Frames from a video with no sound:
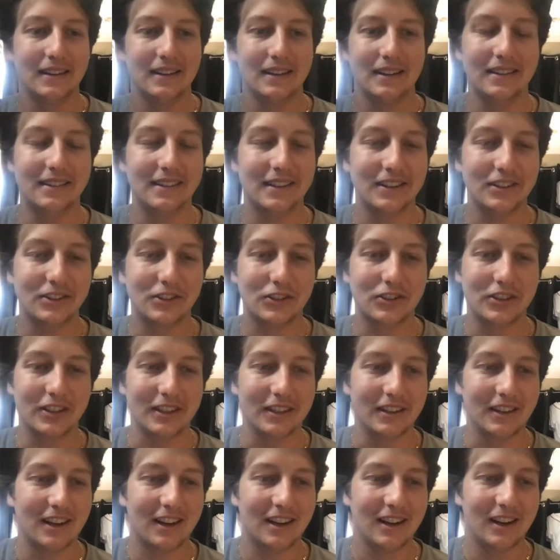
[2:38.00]
he's
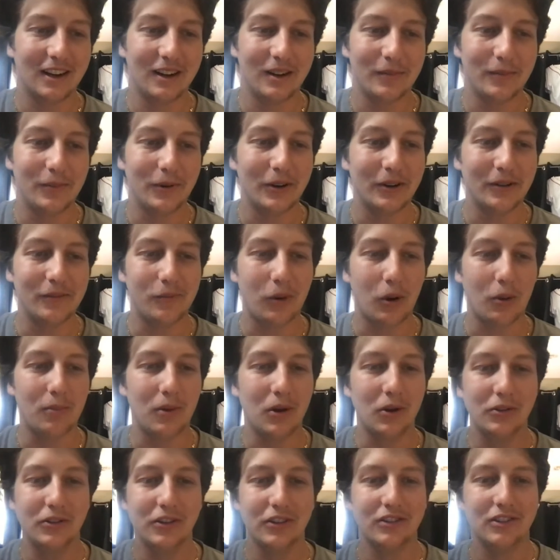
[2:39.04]
interesting, but
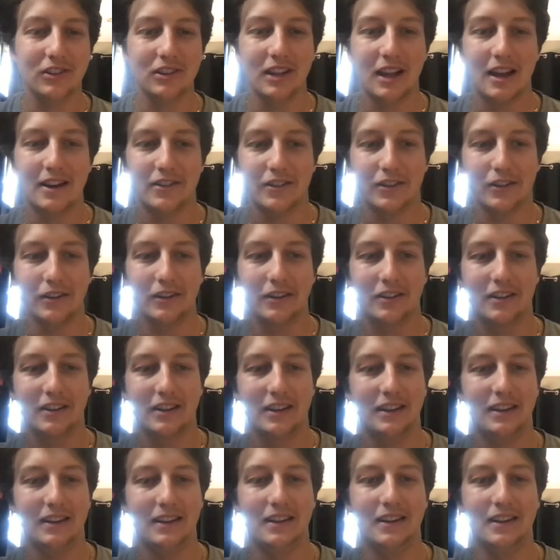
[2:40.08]
Barbosa is a legend.
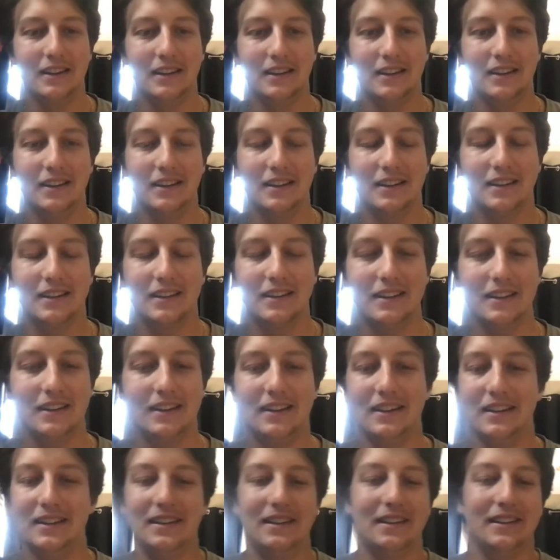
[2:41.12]

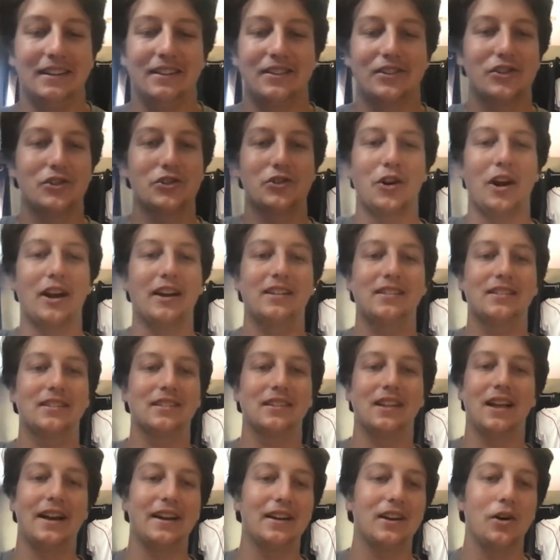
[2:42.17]
He
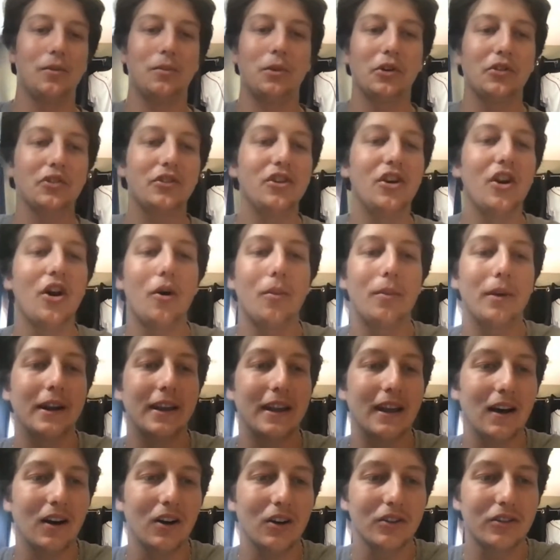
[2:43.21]
strikes like almost
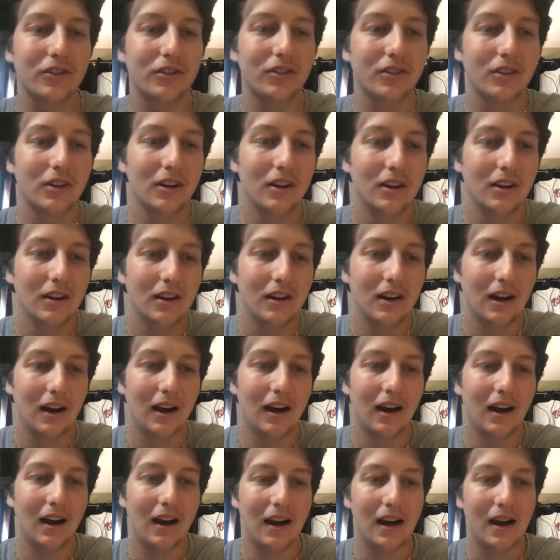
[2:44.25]
nobody else
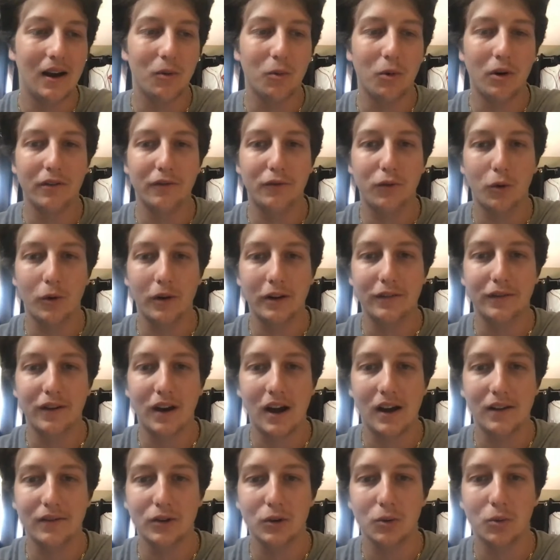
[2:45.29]
at
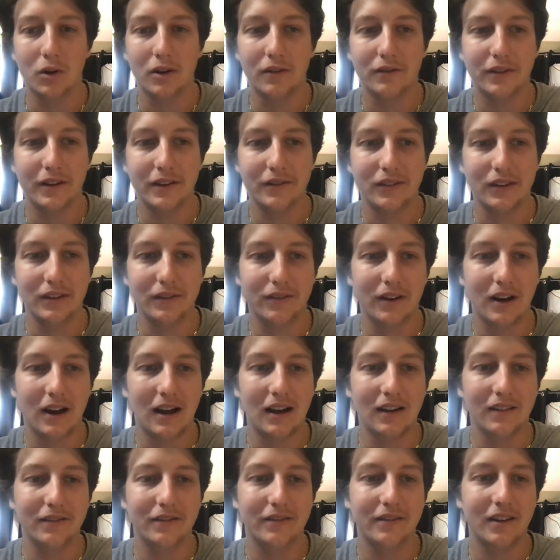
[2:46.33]
145 or
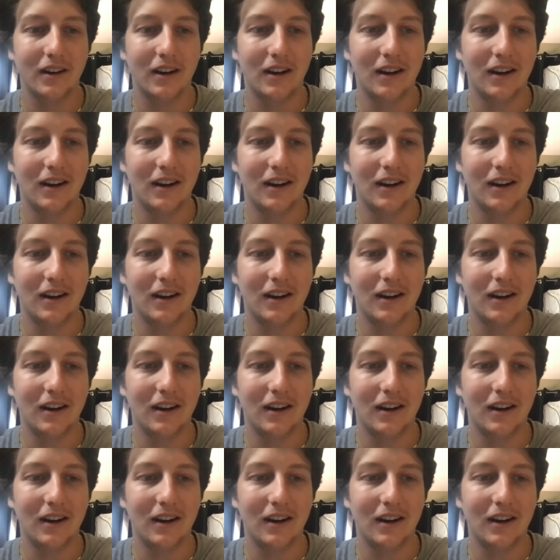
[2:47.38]
155.